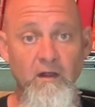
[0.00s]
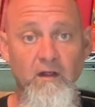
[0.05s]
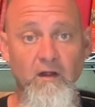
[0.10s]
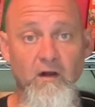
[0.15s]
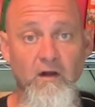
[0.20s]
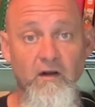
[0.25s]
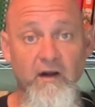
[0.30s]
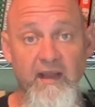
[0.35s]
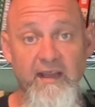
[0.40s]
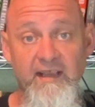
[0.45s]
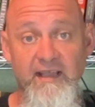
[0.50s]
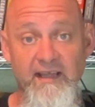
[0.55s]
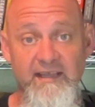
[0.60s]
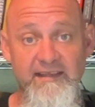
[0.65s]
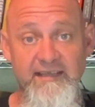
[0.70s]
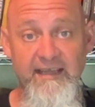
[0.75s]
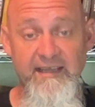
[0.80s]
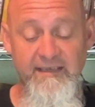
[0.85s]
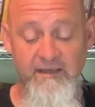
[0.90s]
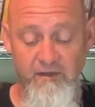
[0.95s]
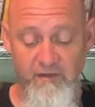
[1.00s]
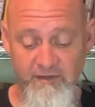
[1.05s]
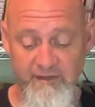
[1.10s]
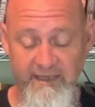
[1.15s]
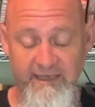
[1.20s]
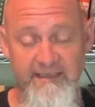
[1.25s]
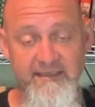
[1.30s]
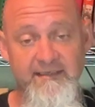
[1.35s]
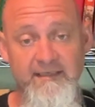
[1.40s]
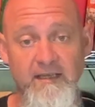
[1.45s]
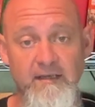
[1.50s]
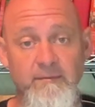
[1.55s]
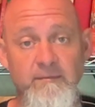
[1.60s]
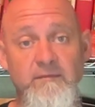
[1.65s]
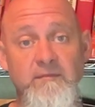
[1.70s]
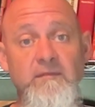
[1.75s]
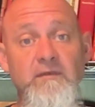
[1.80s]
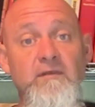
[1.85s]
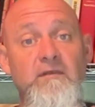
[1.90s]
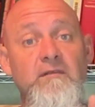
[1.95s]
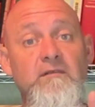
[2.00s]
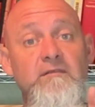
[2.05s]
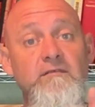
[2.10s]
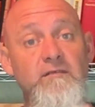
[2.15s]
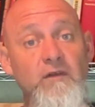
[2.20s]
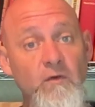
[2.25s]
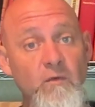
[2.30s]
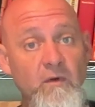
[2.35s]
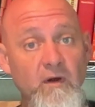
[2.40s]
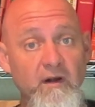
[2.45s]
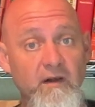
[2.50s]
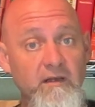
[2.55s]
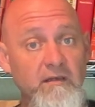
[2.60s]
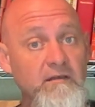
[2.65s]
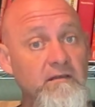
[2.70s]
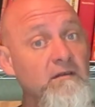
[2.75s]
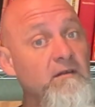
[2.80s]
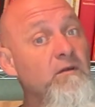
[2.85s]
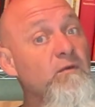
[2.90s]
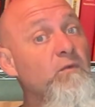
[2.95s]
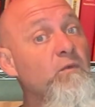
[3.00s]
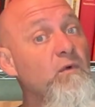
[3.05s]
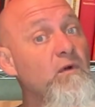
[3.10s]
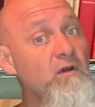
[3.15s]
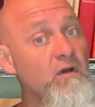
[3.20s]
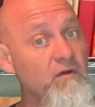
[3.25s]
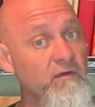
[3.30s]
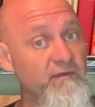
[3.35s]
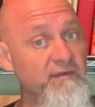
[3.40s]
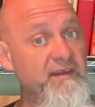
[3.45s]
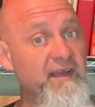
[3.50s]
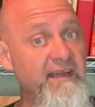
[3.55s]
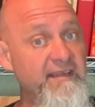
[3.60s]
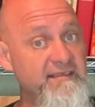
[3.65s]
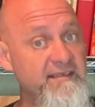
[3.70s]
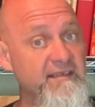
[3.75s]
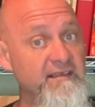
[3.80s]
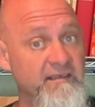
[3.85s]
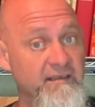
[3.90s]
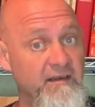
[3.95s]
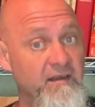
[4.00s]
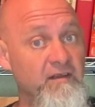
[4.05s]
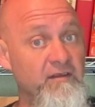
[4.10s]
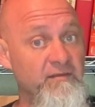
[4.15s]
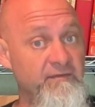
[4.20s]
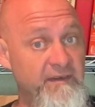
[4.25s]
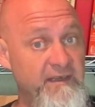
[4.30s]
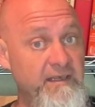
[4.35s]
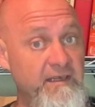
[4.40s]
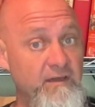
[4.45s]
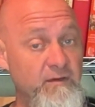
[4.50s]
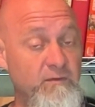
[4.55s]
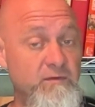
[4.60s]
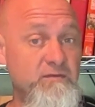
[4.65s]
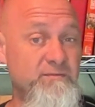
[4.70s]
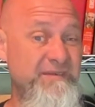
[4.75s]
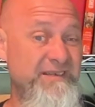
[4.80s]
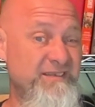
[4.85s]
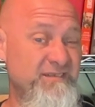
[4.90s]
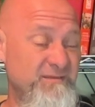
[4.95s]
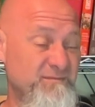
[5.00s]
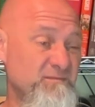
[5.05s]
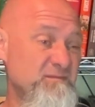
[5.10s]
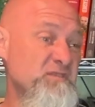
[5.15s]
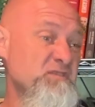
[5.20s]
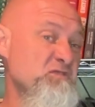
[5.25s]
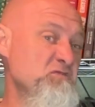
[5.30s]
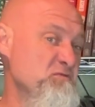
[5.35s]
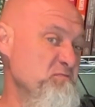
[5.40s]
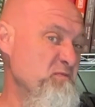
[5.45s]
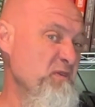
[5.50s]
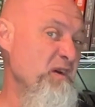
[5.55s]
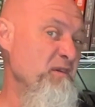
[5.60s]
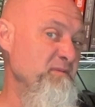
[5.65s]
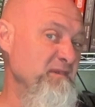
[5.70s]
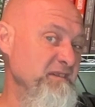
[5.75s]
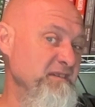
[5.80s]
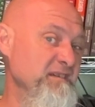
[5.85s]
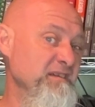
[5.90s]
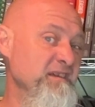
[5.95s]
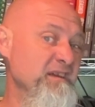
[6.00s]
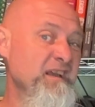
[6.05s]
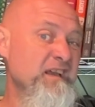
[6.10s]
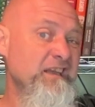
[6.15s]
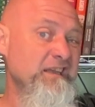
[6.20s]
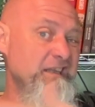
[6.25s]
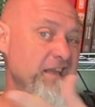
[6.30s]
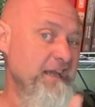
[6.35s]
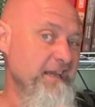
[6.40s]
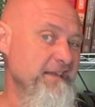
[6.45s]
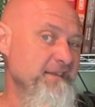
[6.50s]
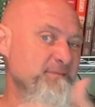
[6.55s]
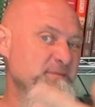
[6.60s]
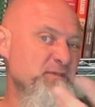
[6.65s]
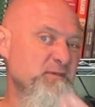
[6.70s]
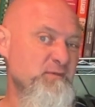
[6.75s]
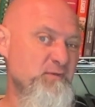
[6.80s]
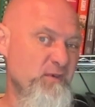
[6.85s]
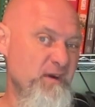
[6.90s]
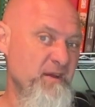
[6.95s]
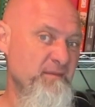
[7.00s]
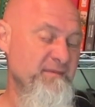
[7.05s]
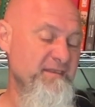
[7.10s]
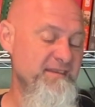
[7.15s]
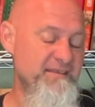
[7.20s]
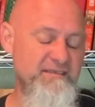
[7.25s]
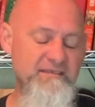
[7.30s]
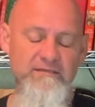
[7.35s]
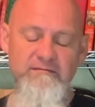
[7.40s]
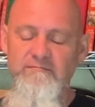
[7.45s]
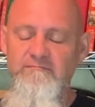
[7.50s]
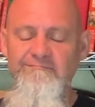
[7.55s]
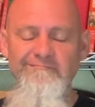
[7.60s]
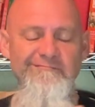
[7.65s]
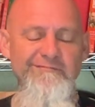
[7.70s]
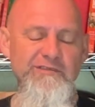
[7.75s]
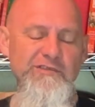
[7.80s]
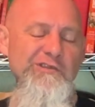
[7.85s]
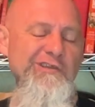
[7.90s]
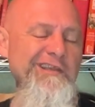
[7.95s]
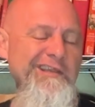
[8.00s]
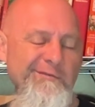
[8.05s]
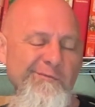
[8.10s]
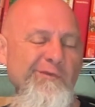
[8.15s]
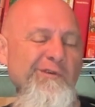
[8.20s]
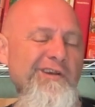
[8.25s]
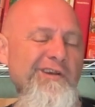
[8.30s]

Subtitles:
All right, got that all diced up. Don't worry, we'll go over dicing in another video, which means you should probably like and subscribe this so you can get more